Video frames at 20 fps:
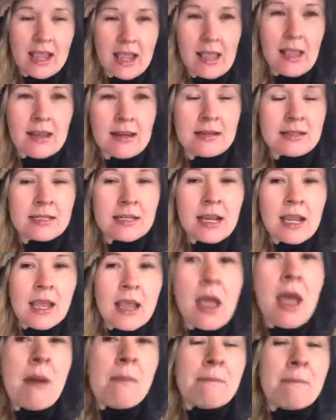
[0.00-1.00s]
And
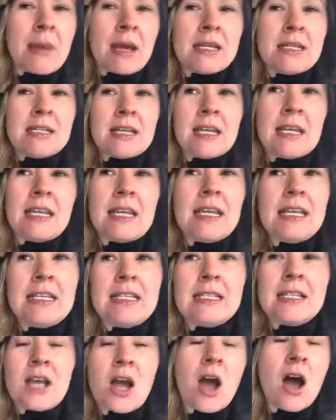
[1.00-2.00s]
Monday
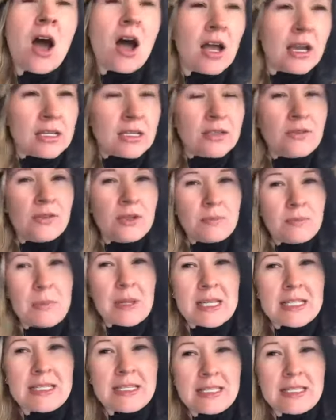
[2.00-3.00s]
is kind of your
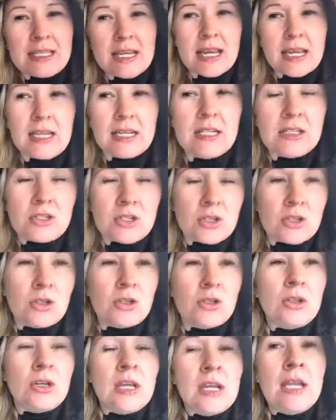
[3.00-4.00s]
best day
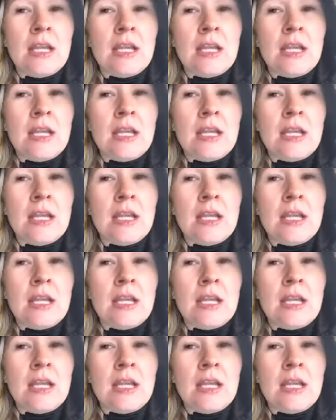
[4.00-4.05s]
to